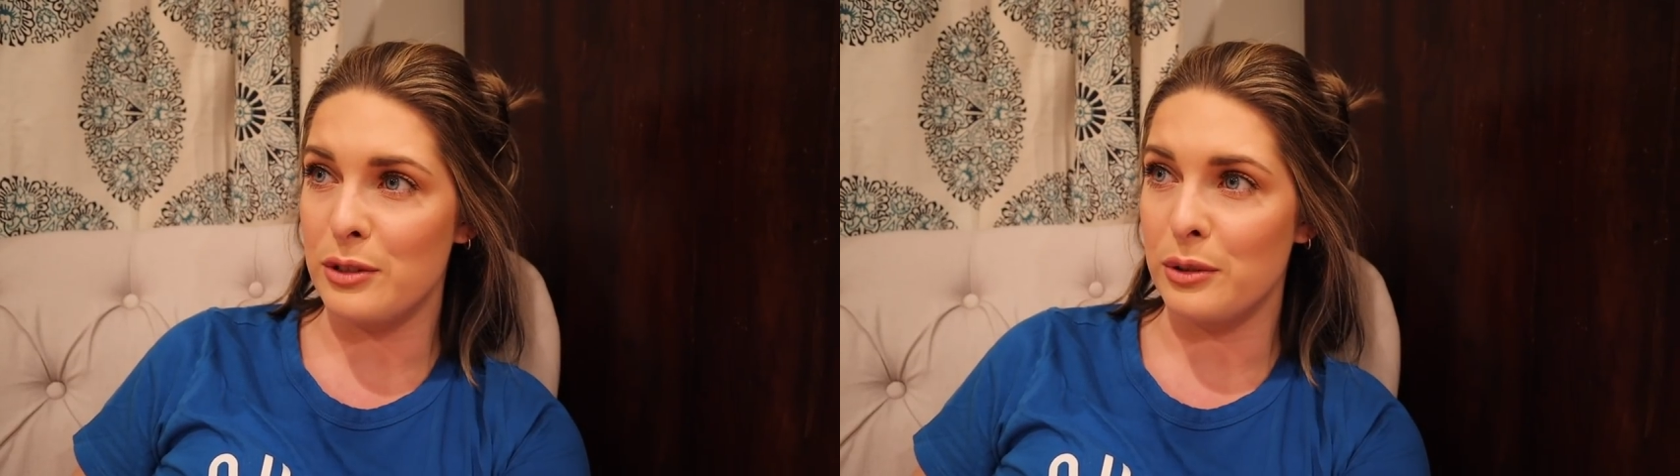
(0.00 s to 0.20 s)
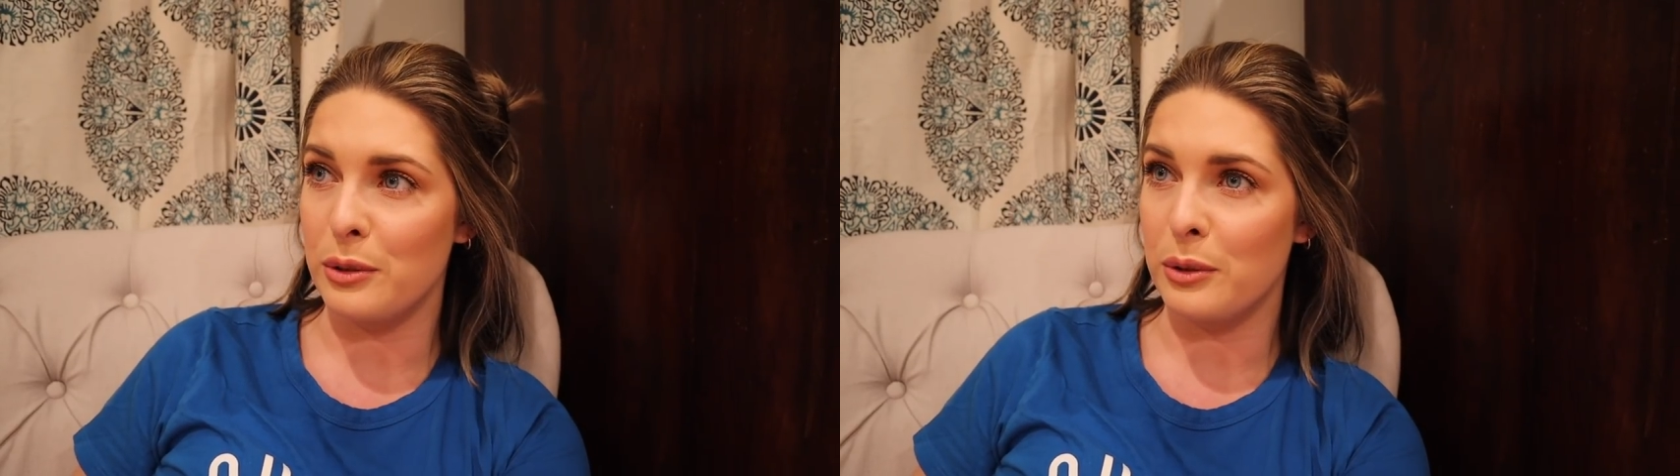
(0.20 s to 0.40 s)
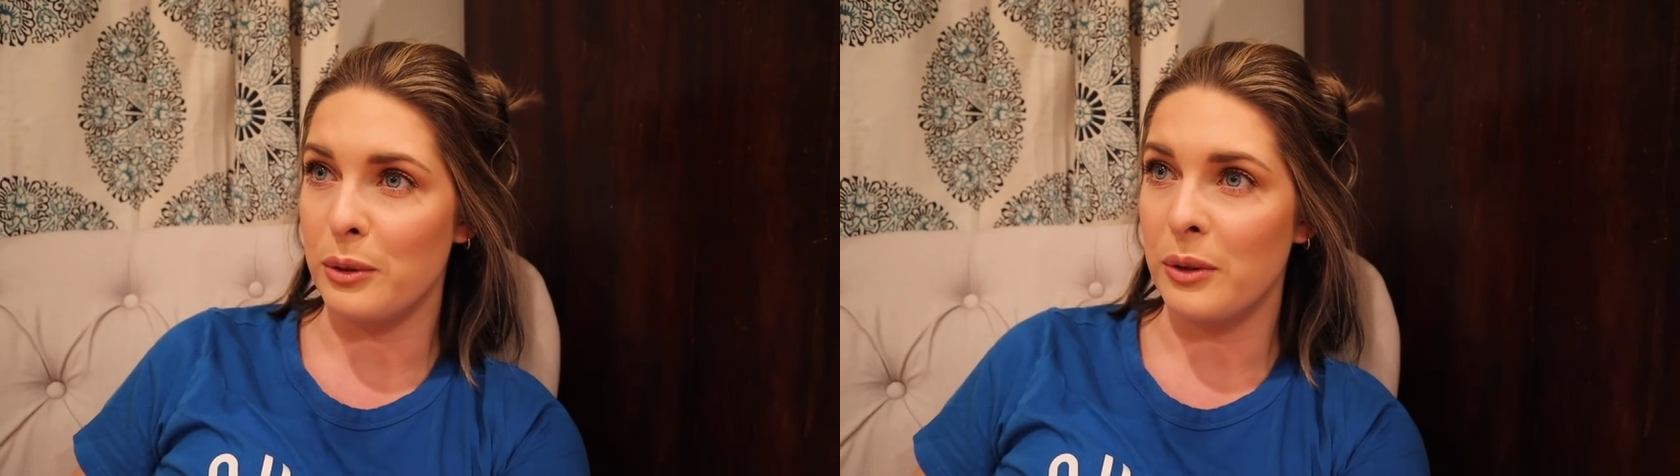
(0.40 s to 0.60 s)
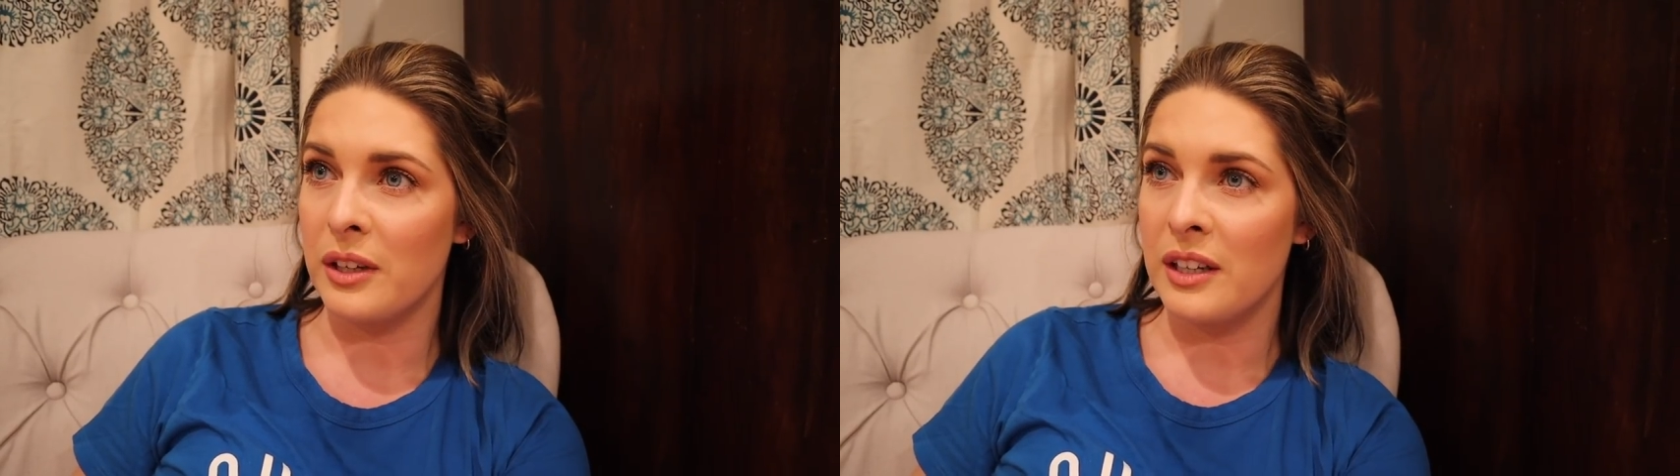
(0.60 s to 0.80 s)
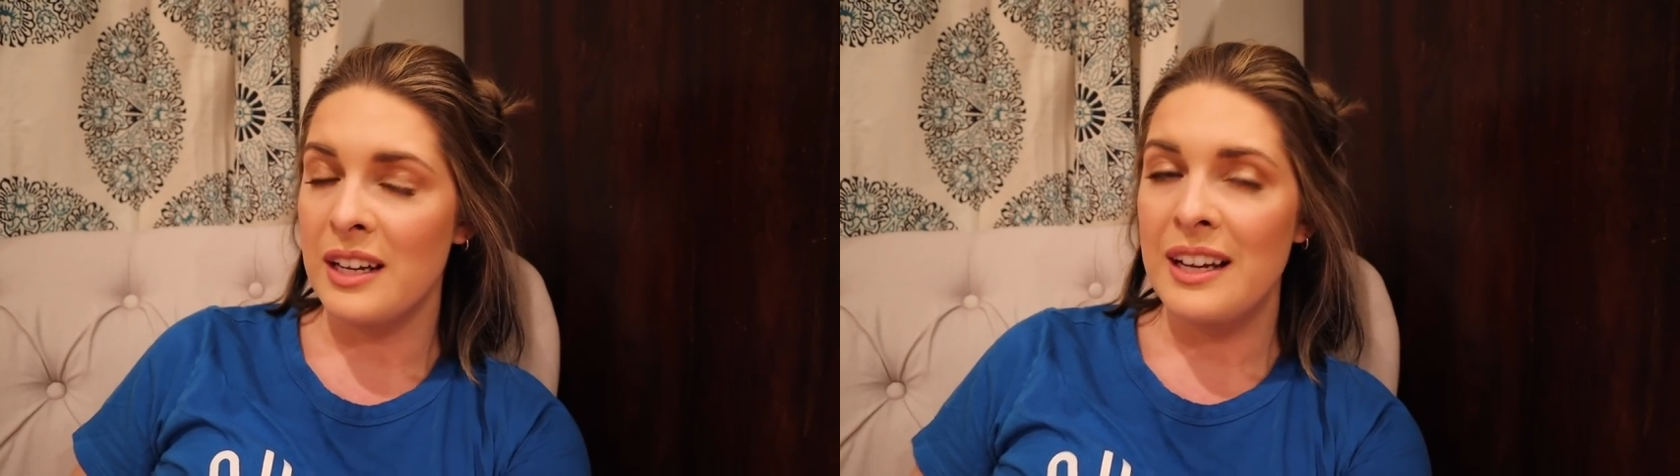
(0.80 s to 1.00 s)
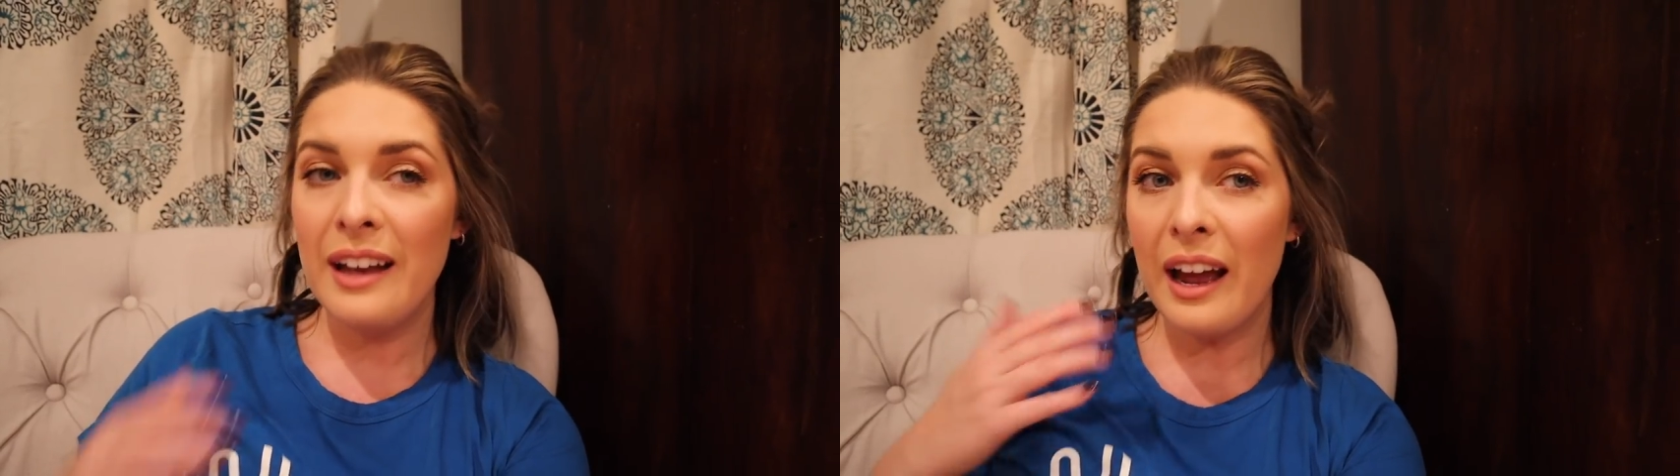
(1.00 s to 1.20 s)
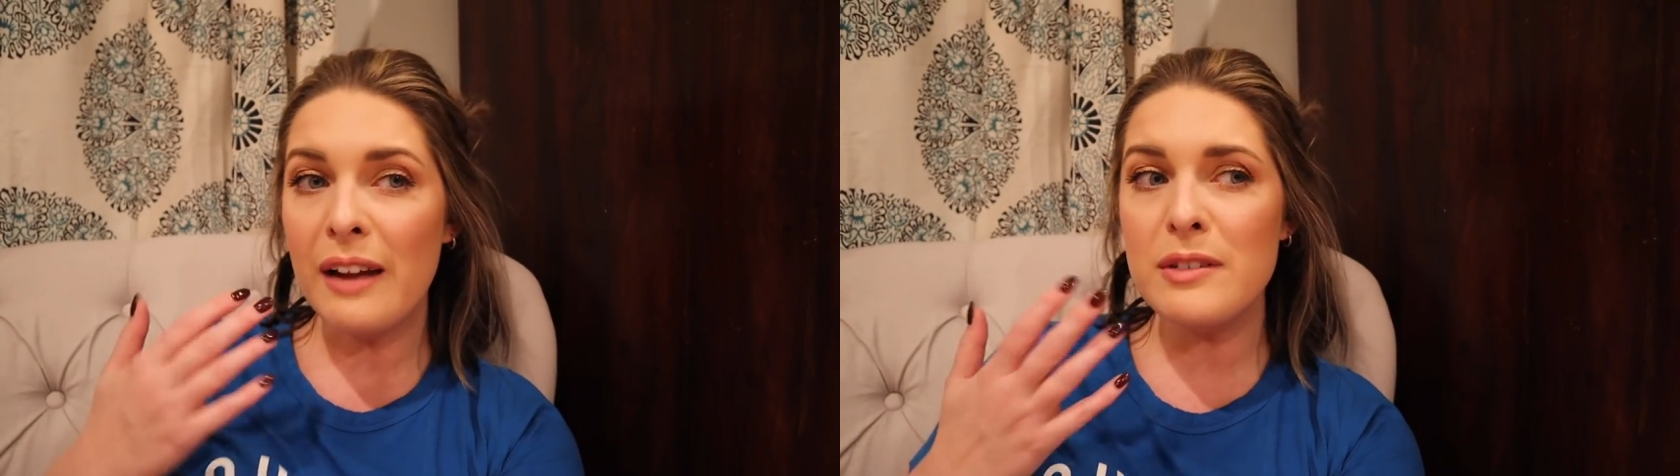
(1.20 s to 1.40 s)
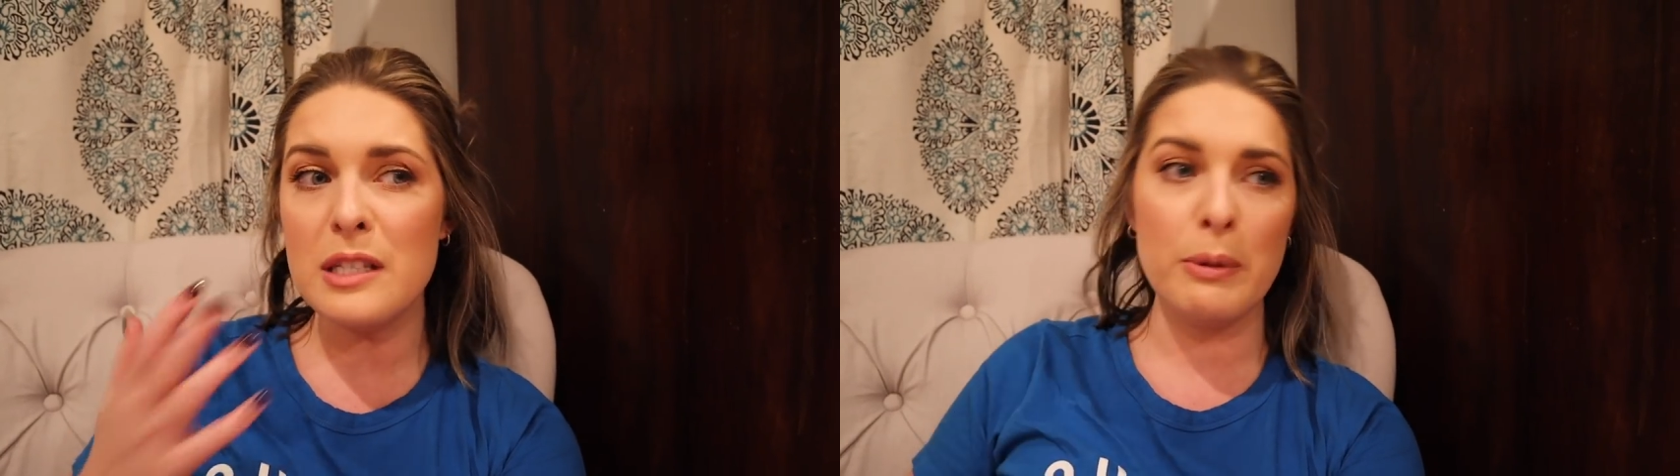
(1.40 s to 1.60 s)
to
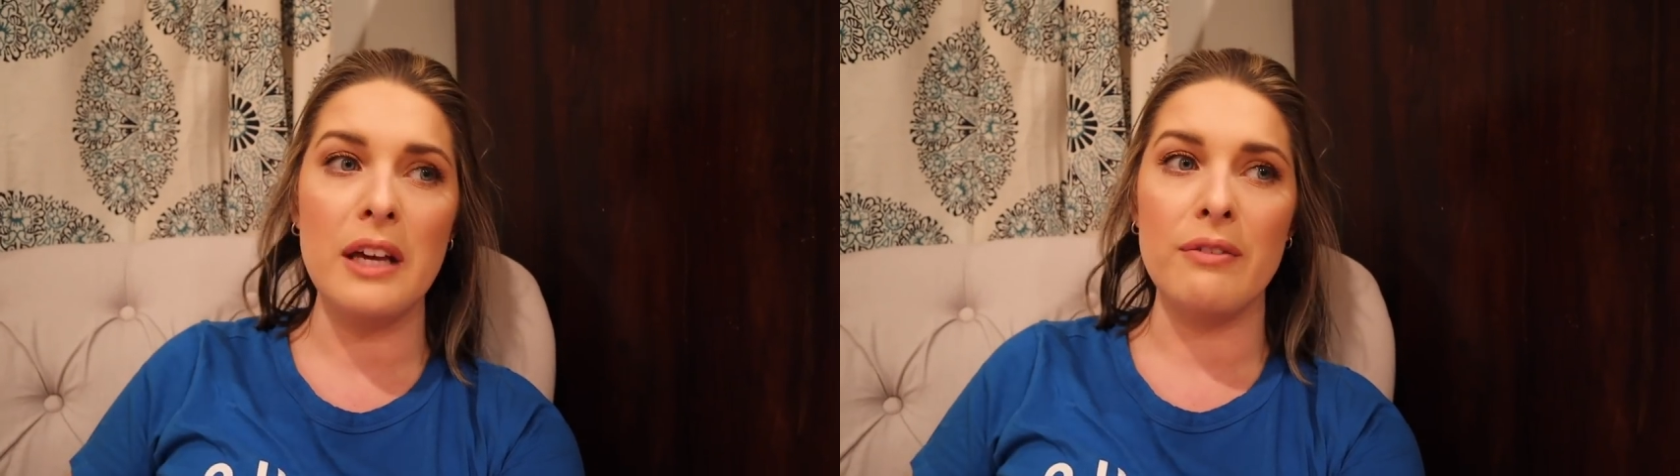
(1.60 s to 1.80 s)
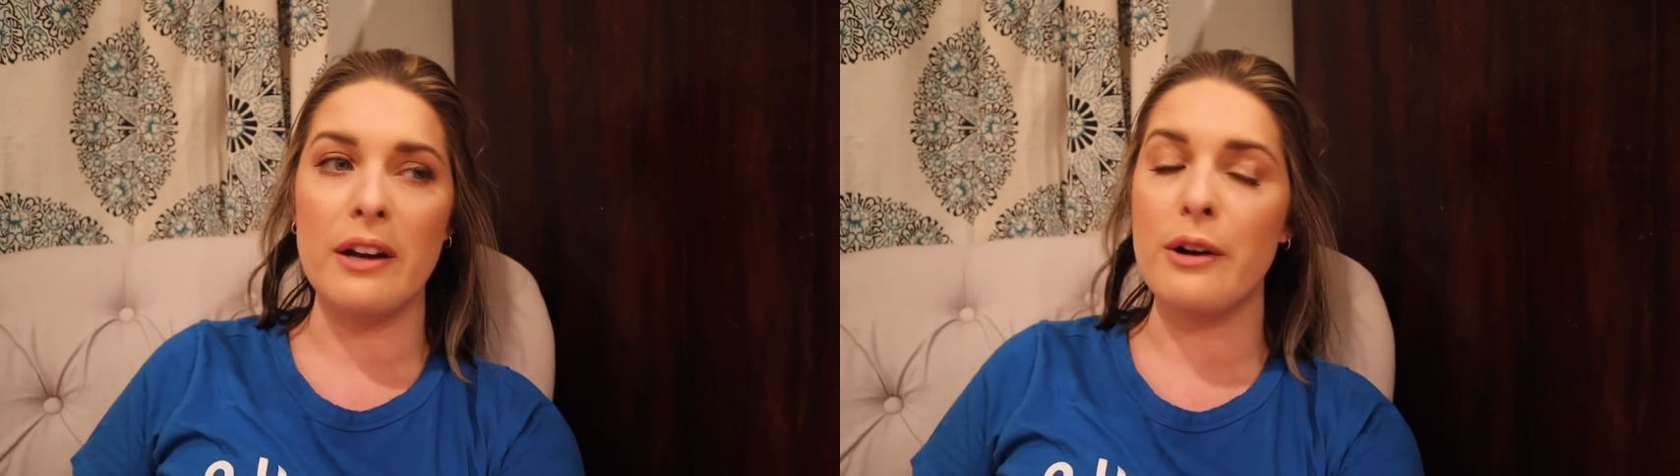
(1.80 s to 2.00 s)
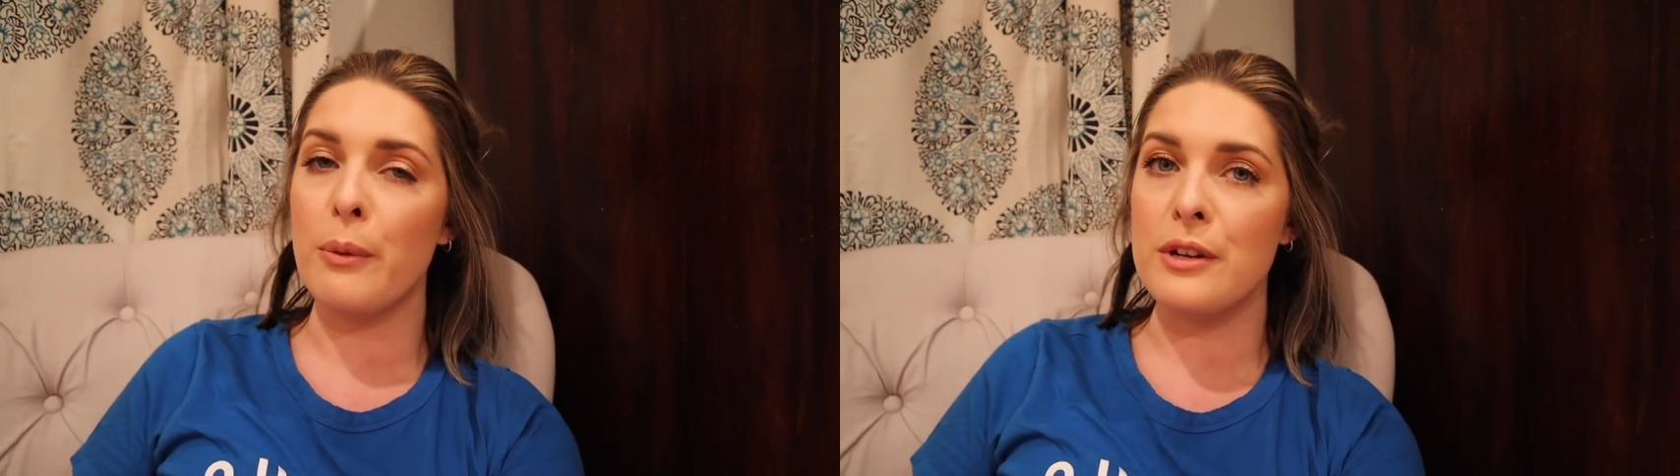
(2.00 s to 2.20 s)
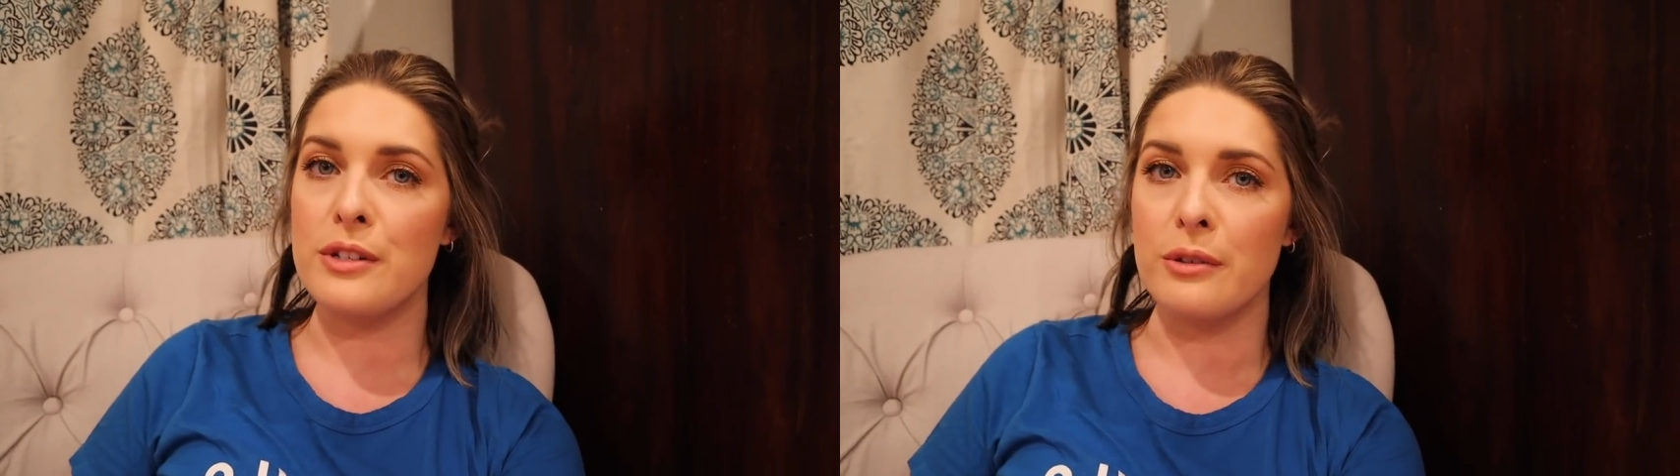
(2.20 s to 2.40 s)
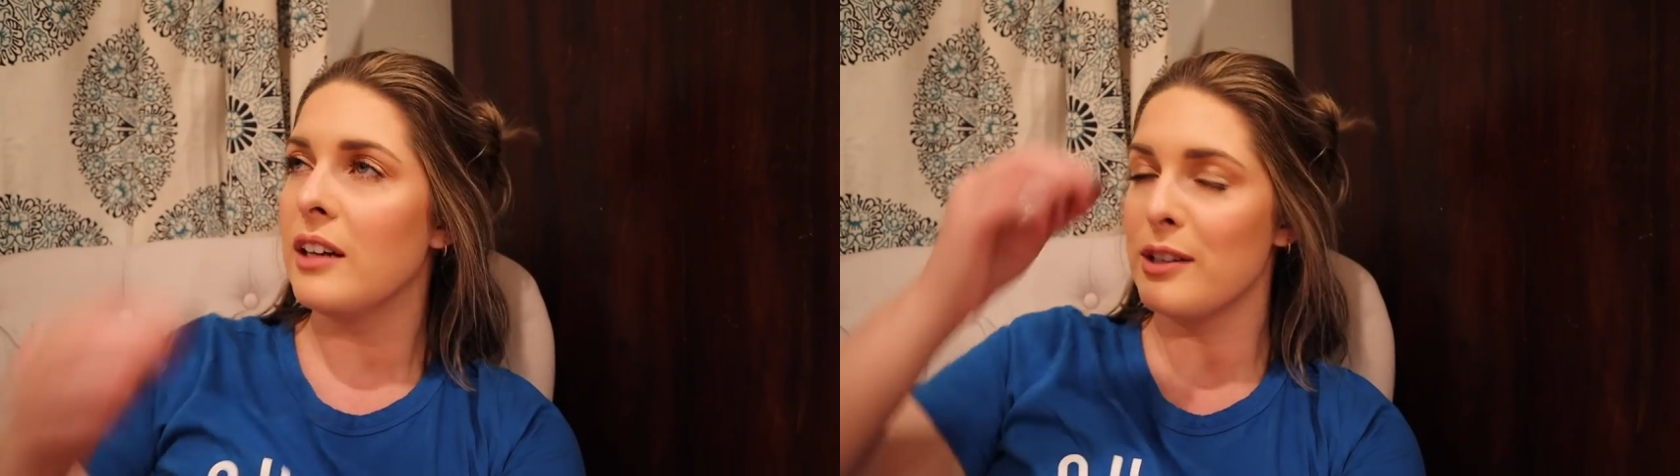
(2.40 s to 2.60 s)
speak if I don't want to.